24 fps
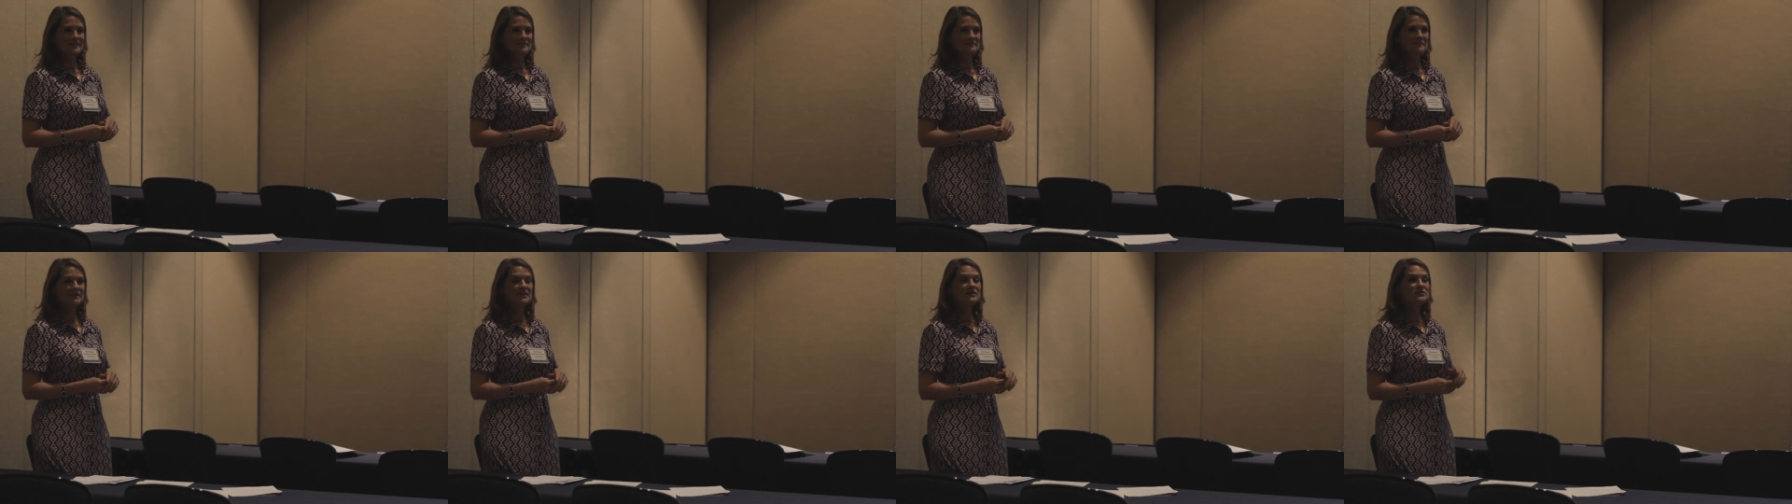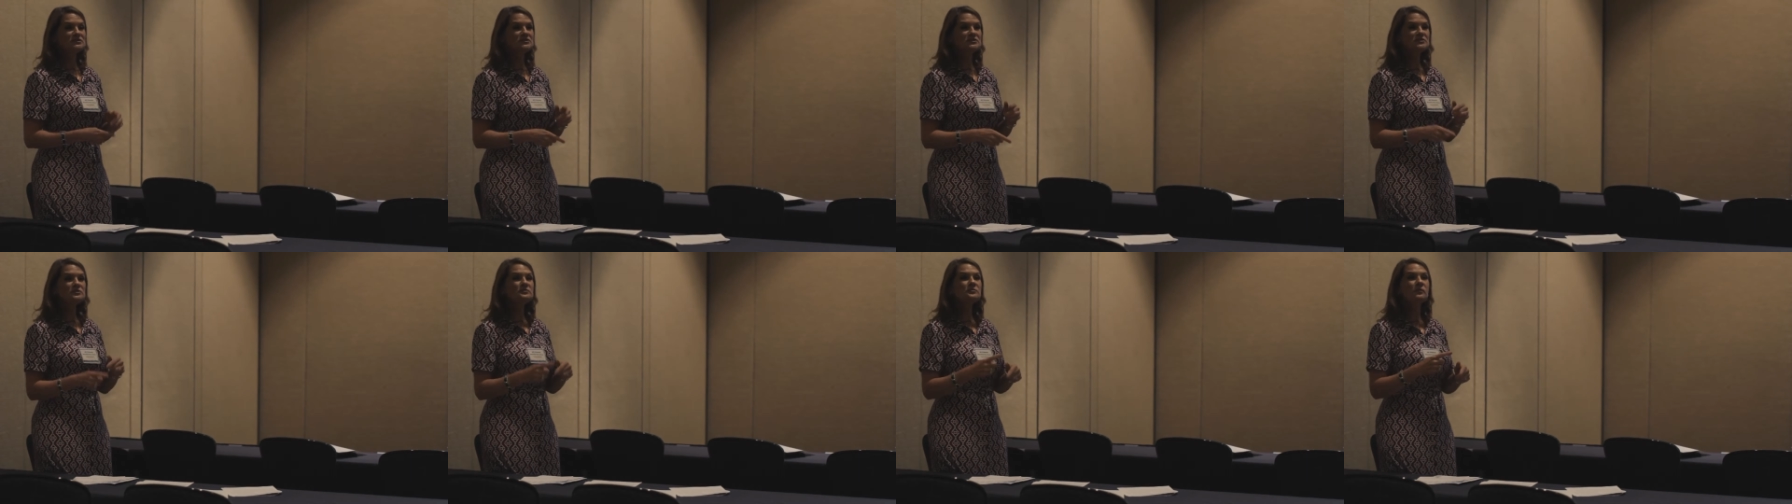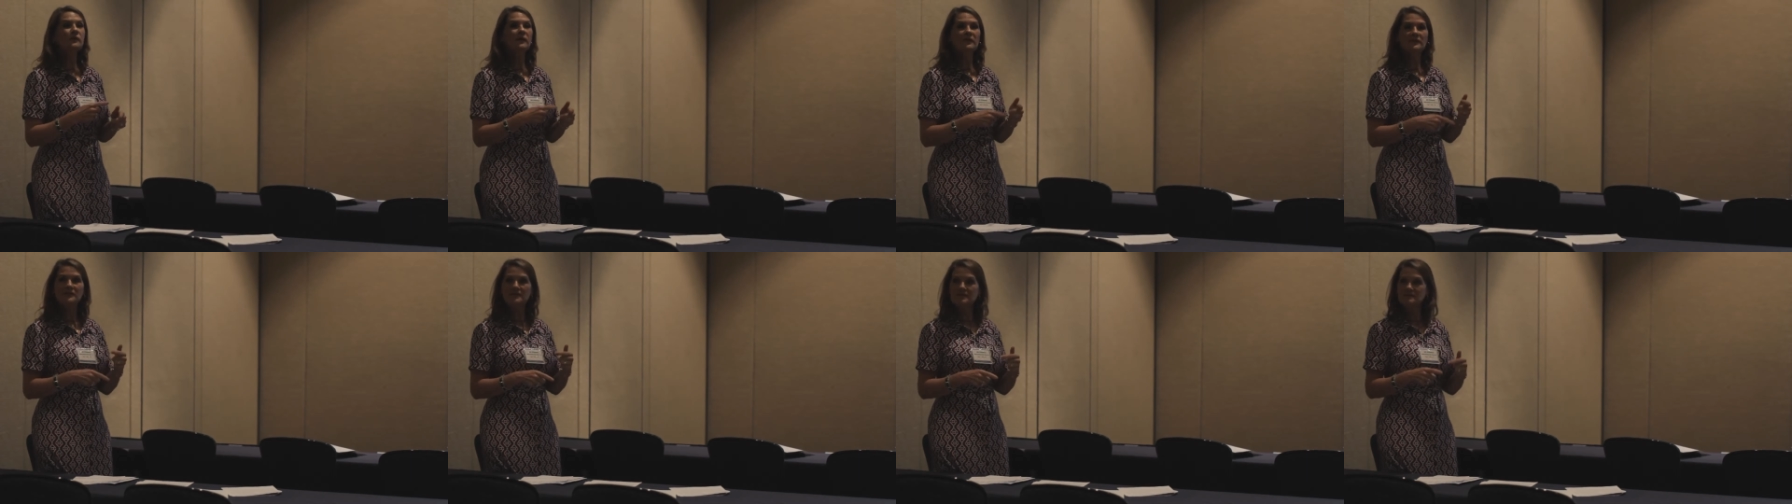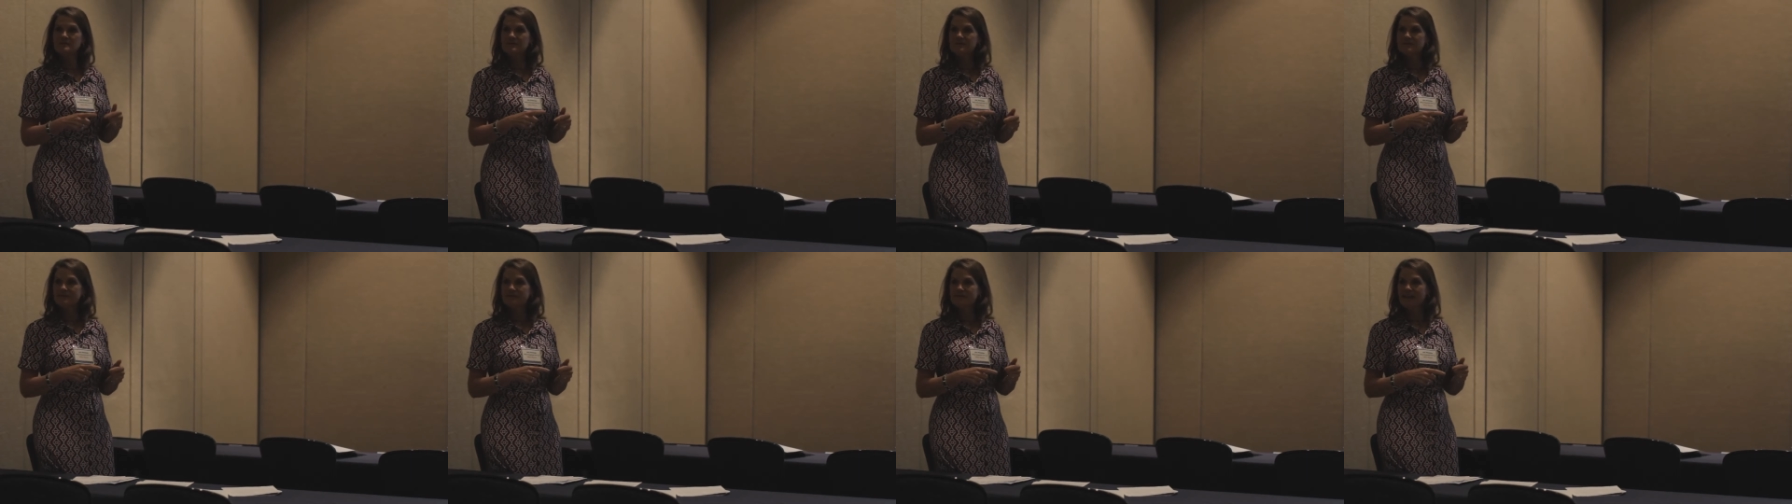Because you want
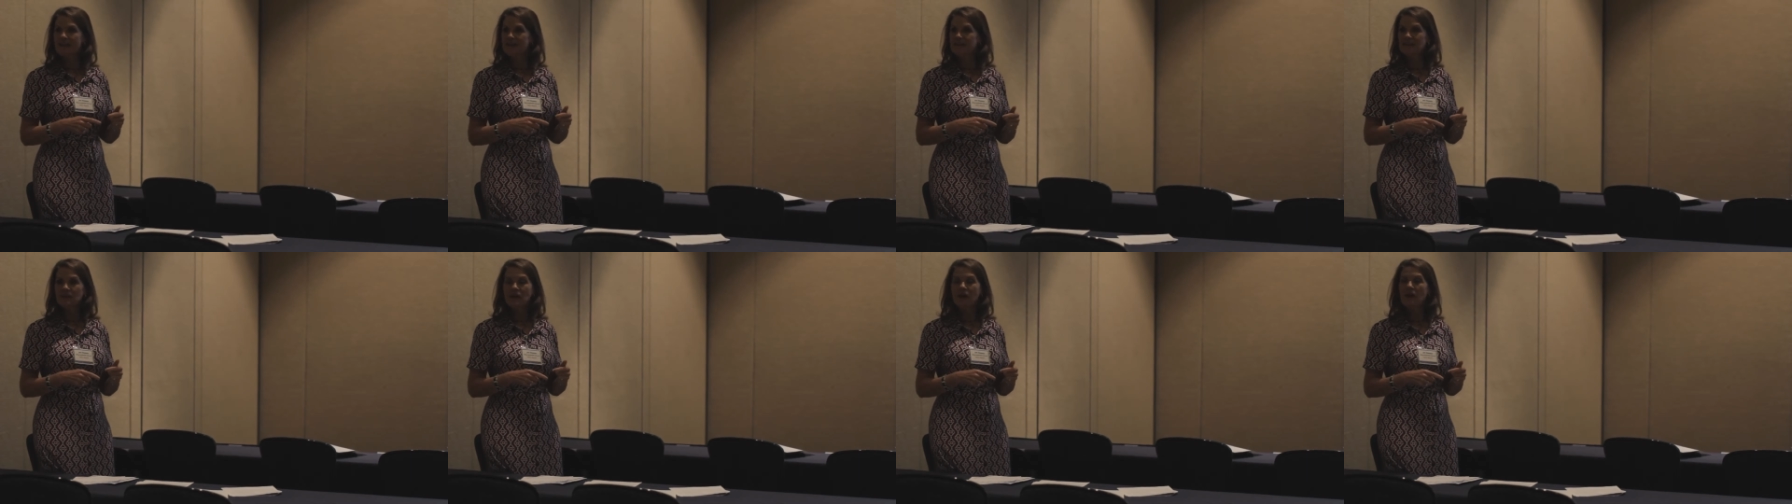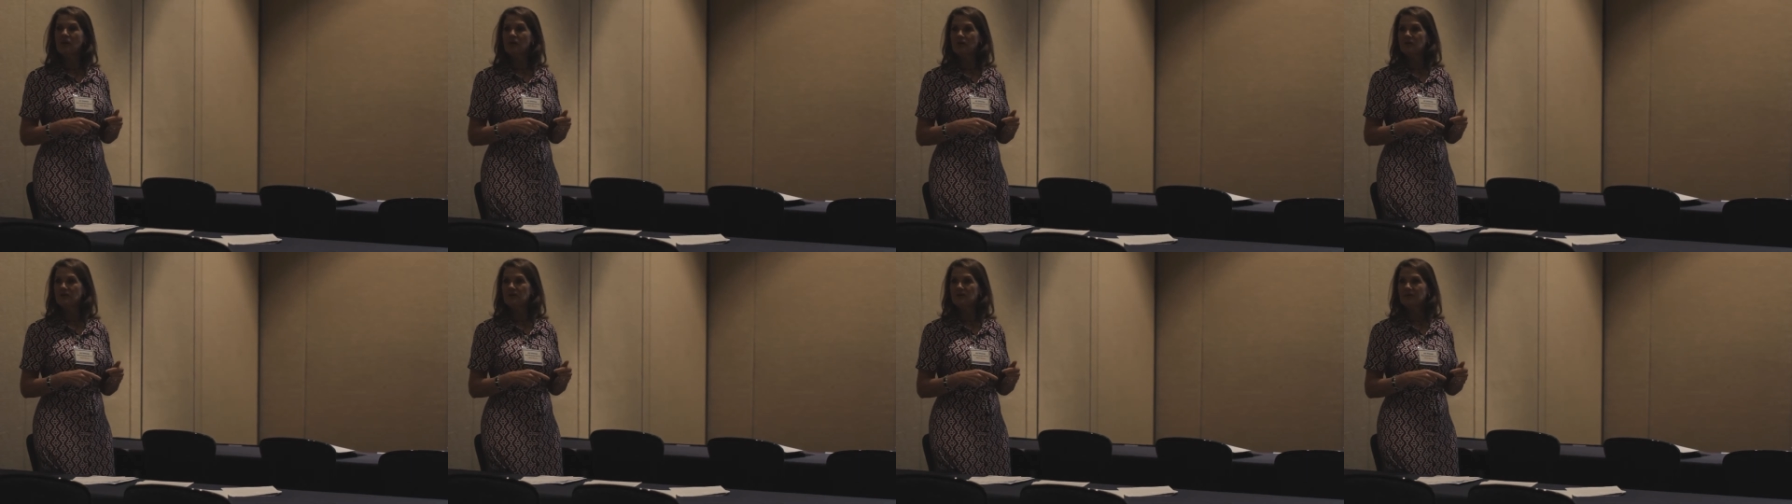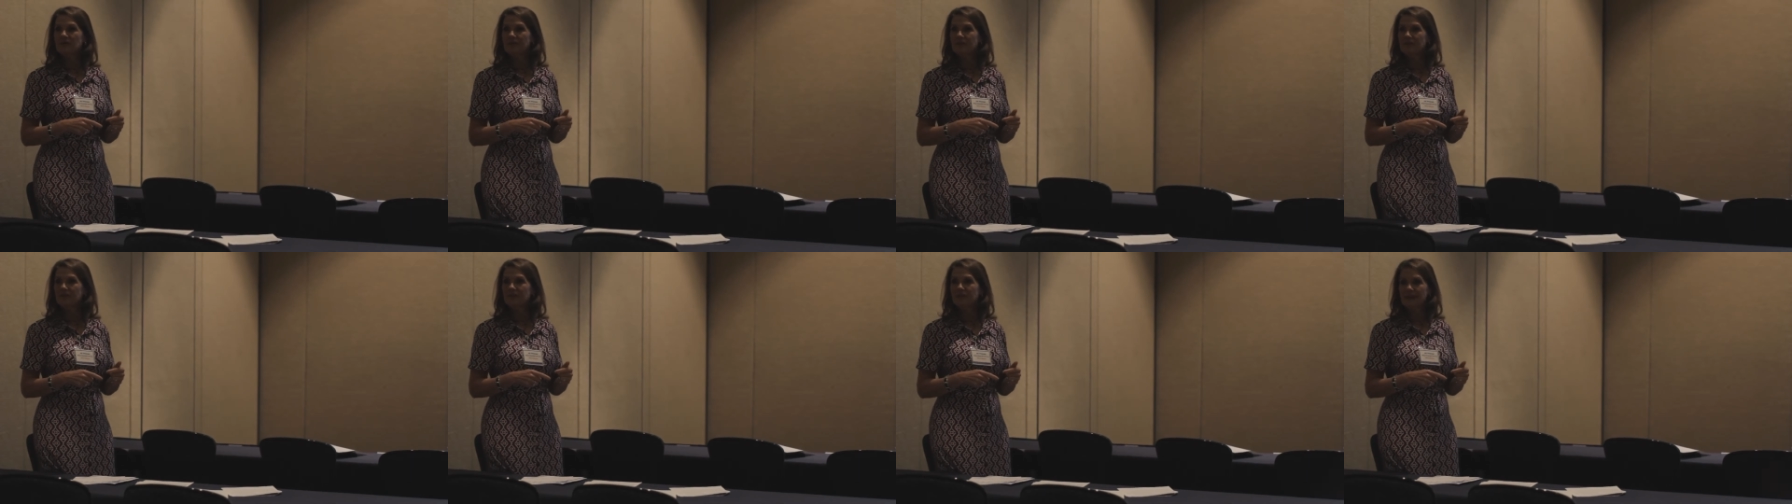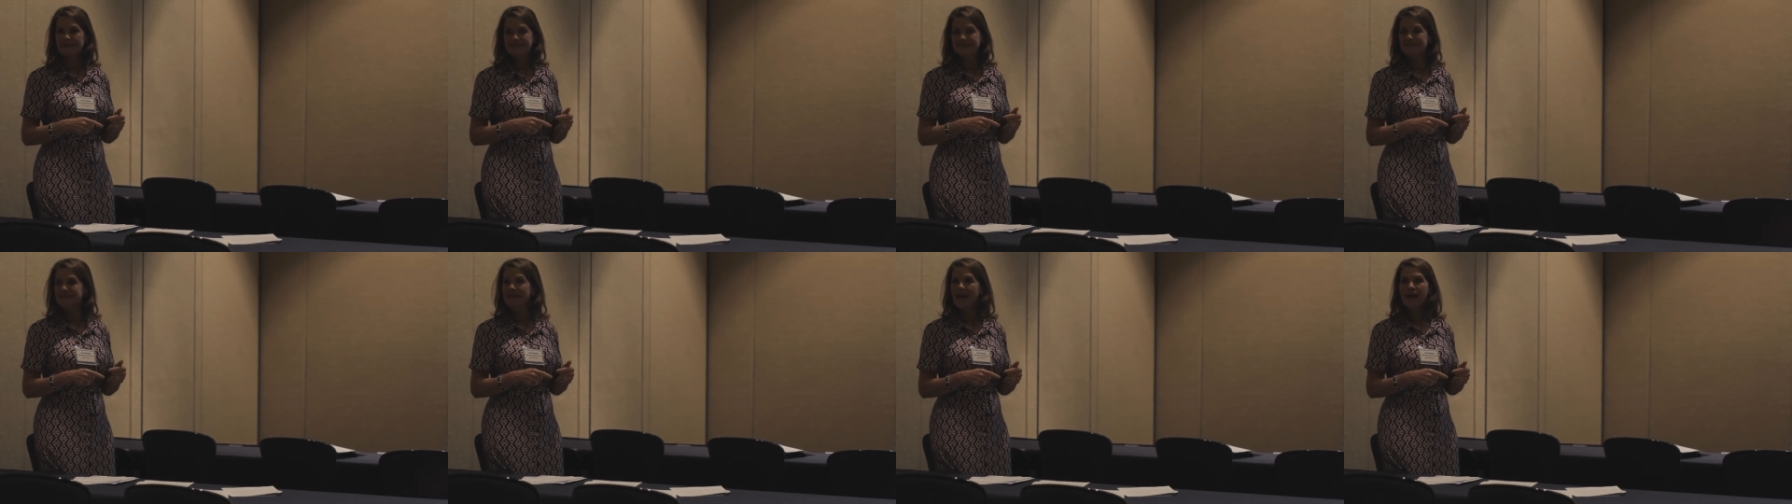them to say, no,
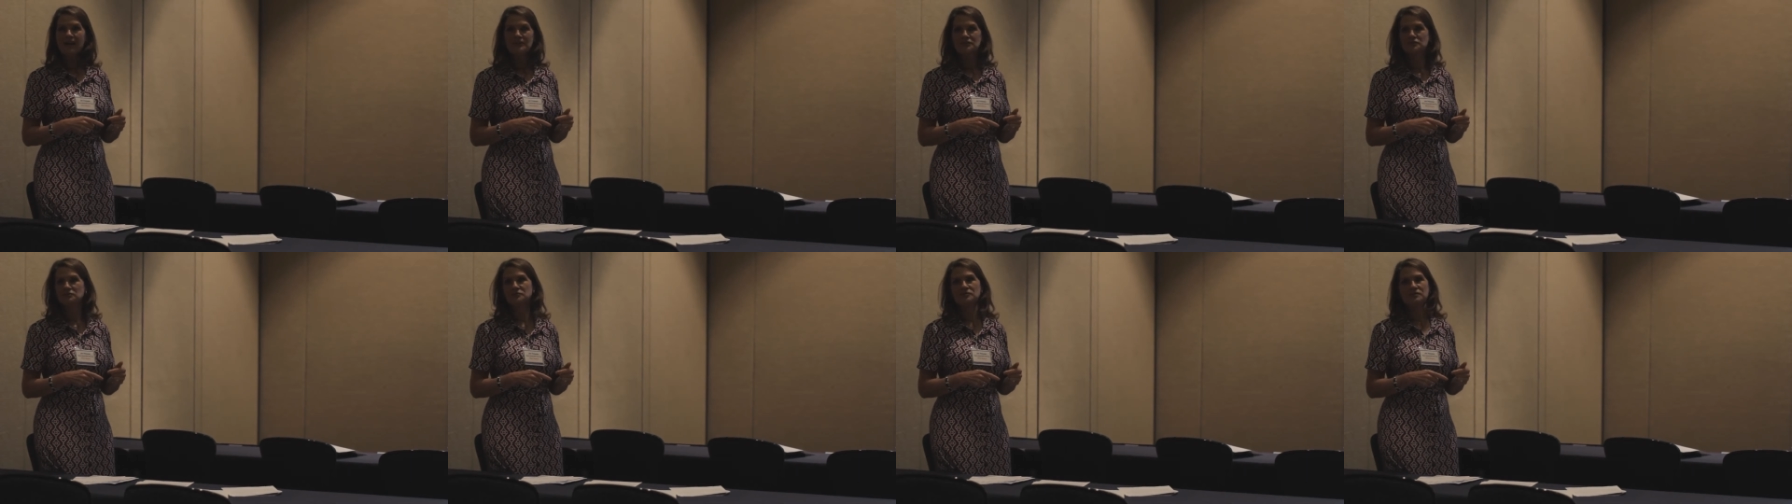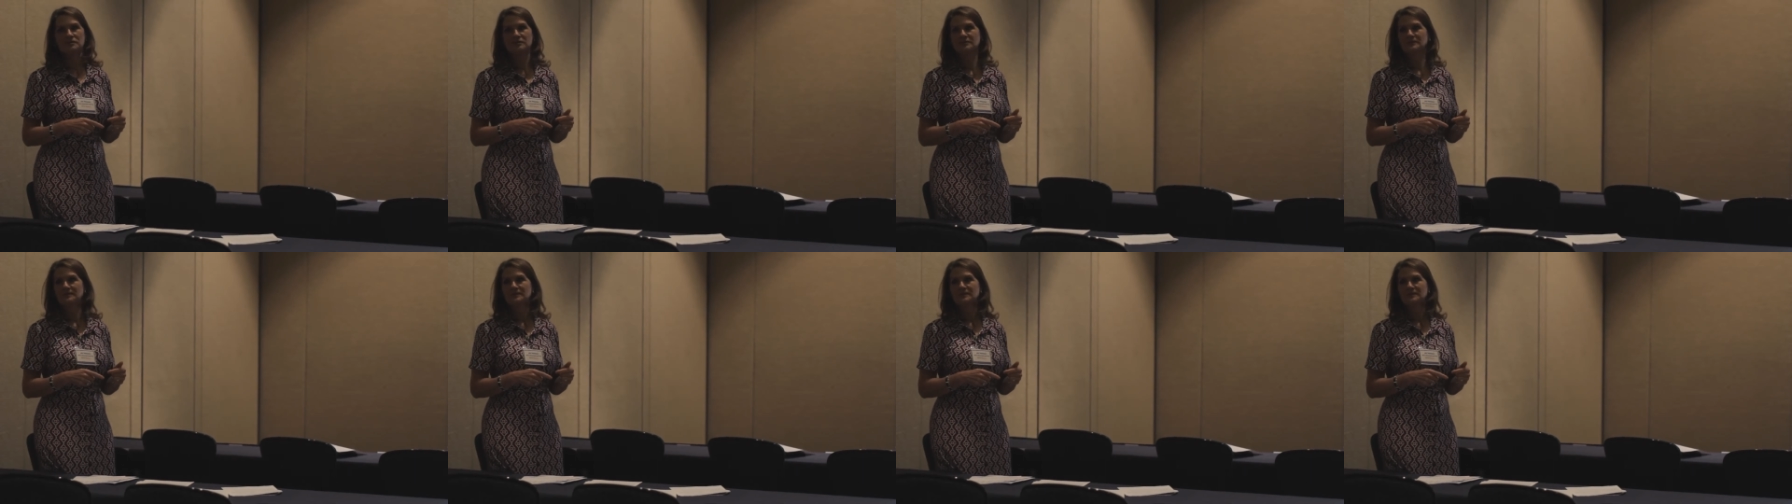that's not true.